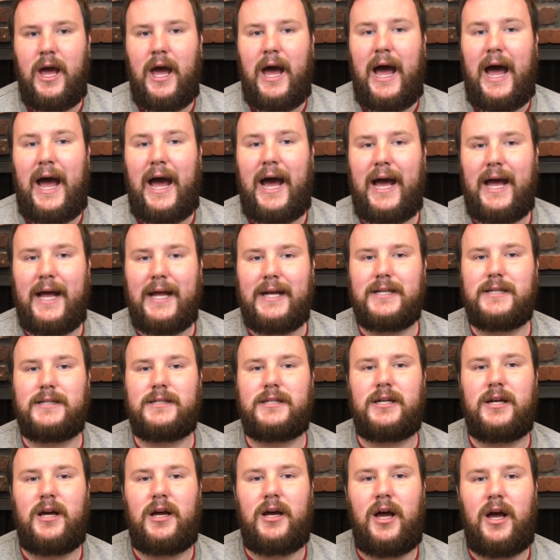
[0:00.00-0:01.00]
and
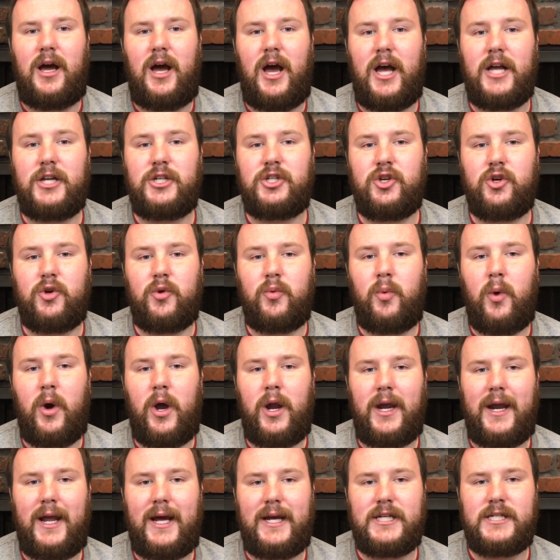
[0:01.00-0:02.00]
I took
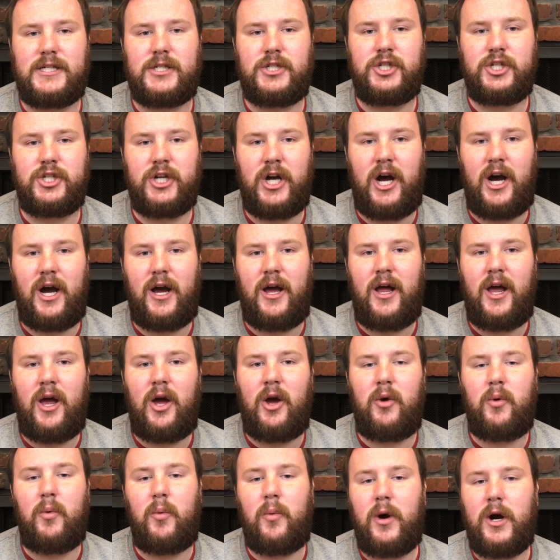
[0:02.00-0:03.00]
one last shot.
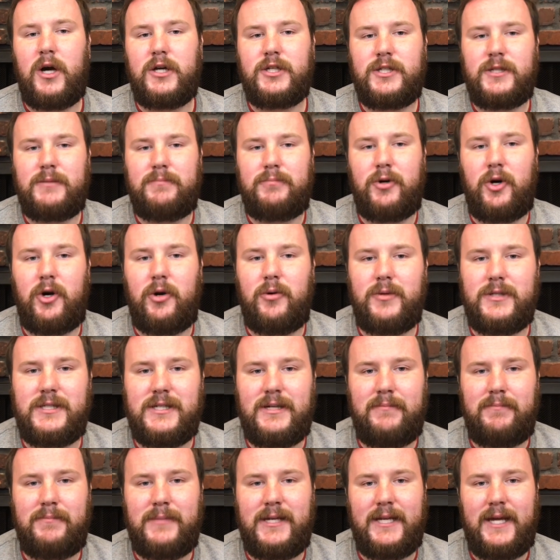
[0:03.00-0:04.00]
Whilst the ball was
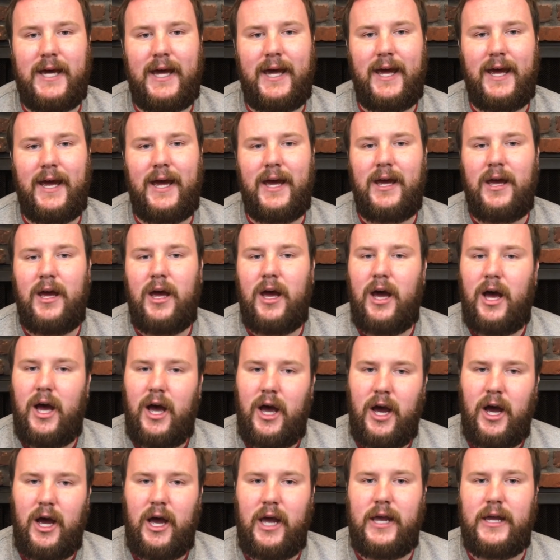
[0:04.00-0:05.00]
in midair,
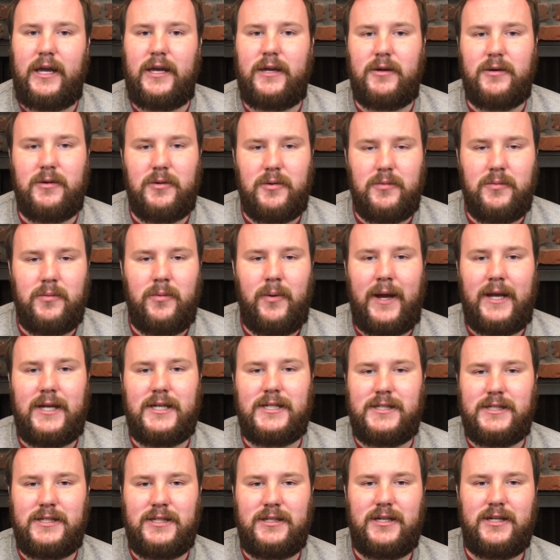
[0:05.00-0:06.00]
I went
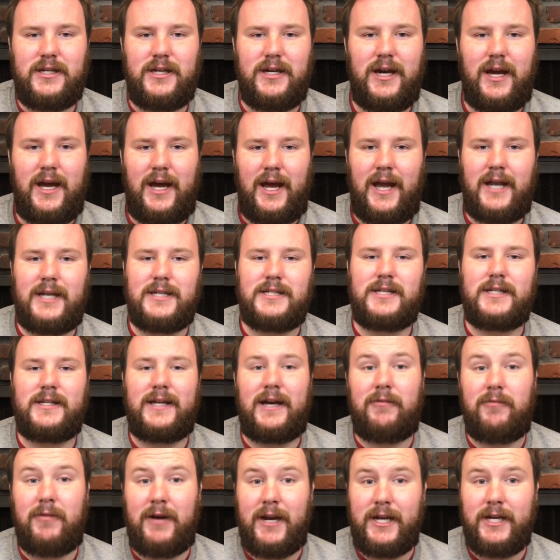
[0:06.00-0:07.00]
to answer
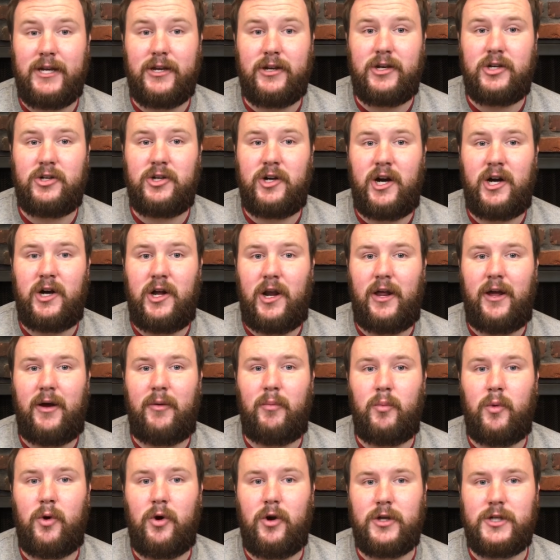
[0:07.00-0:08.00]
that radio call
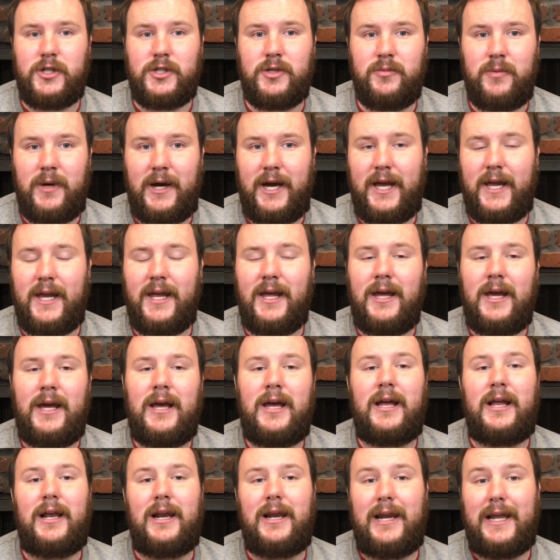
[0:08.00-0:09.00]
and walked away.
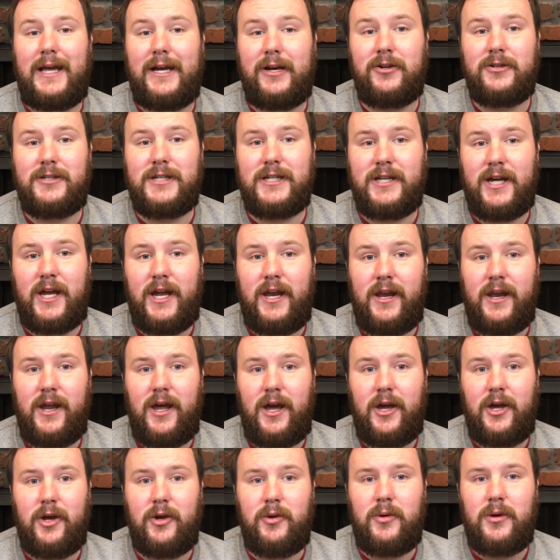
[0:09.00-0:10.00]
Little did I
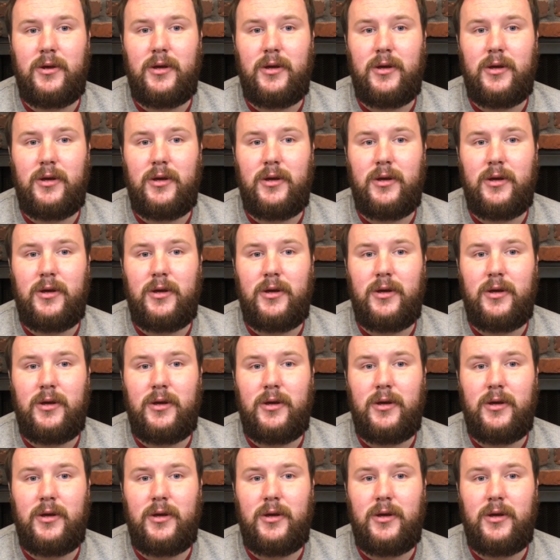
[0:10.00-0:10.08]
know,